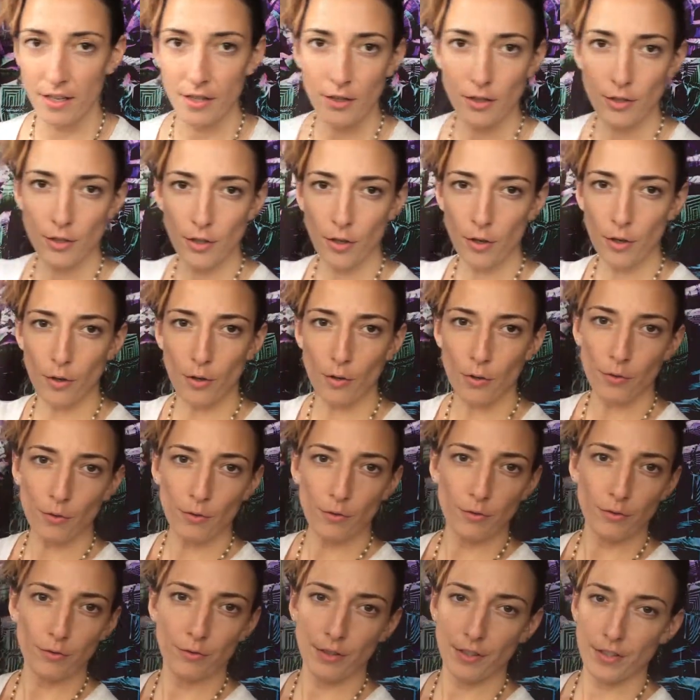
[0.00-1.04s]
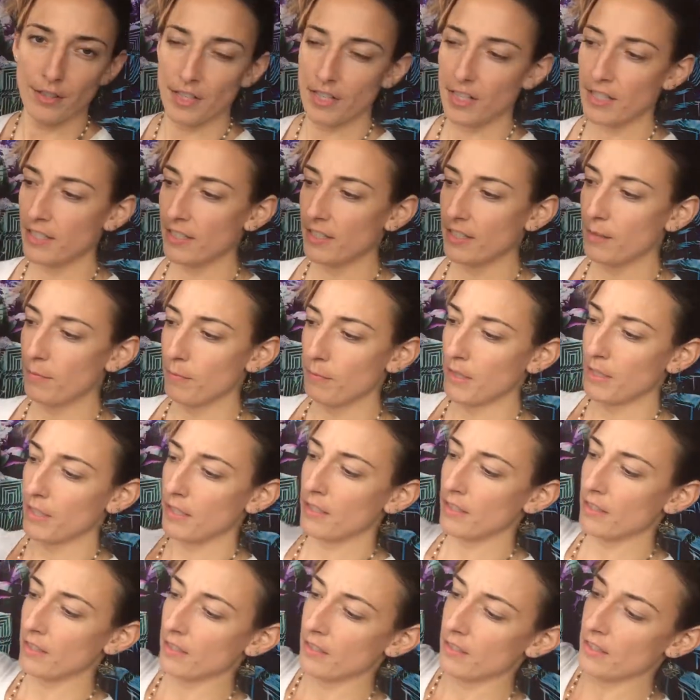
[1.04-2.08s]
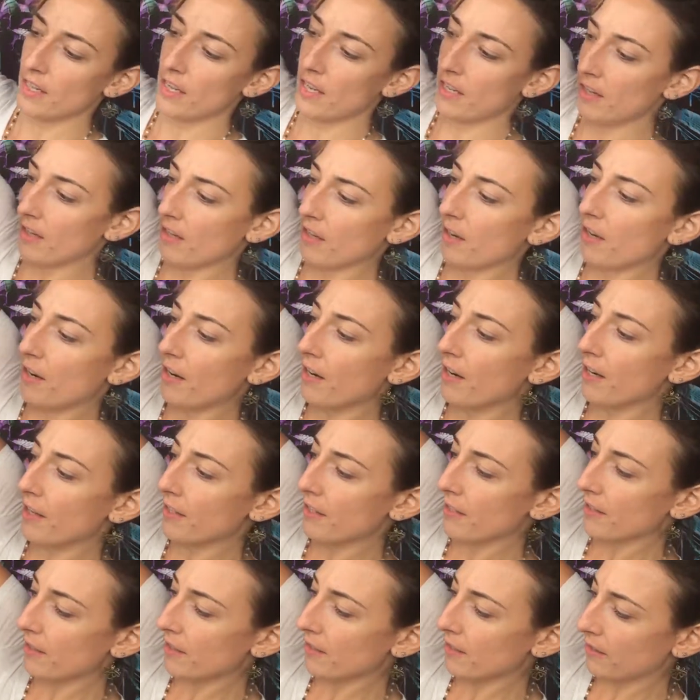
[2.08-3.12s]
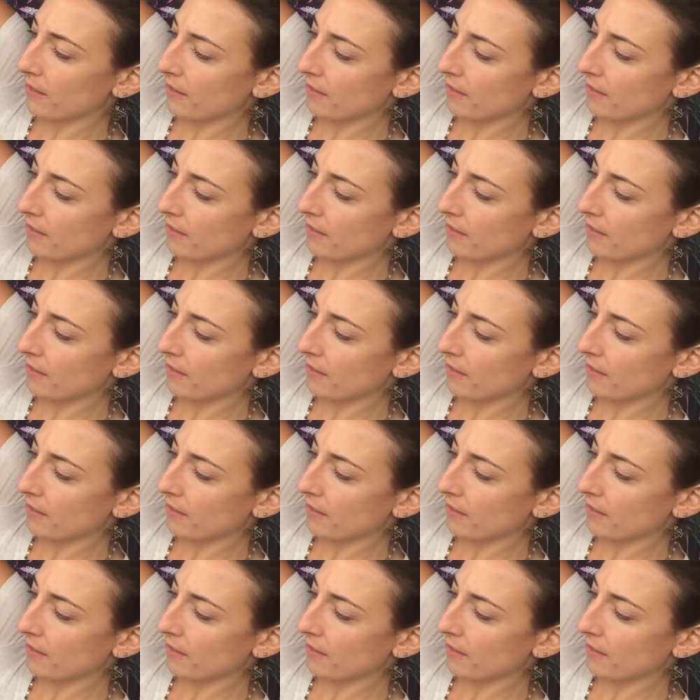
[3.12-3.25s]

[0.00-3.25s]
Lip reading: So for this, it means that the heart